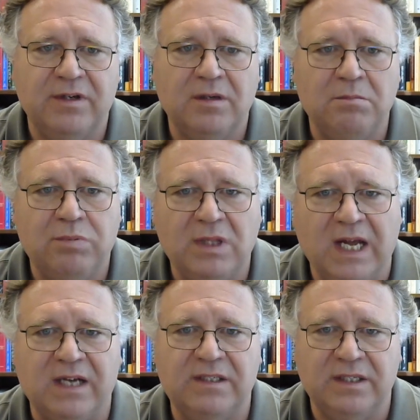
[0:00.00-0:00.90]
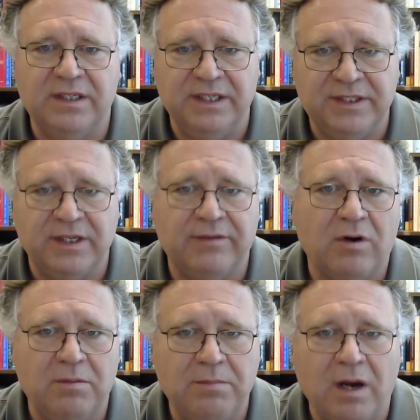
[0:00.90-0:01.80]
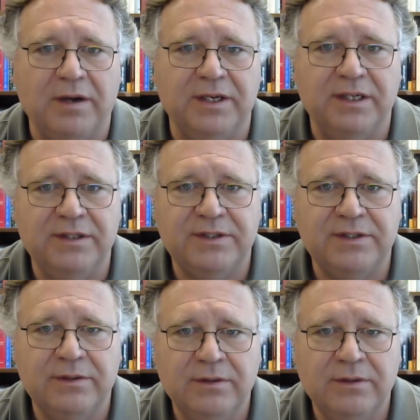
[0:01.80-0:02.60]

complexities of our bodies,